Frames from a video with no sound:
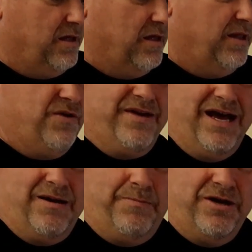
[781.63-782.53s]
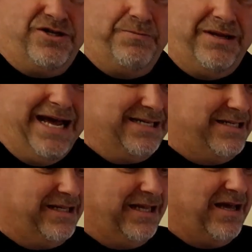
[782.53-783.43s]
Then you've got a bunch of
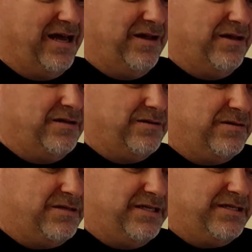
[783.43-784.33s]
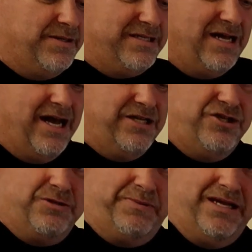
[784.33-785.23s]
plastic that kind of sits on the
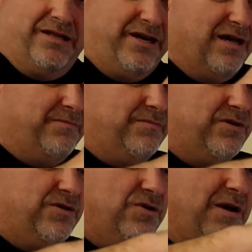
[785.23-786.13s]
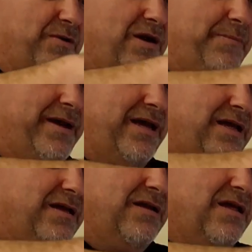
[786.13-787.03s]
sides. You just peel it up, drop it right
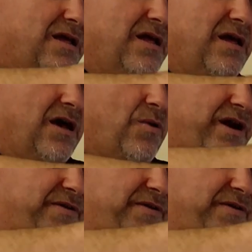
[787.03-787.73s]
back in. I want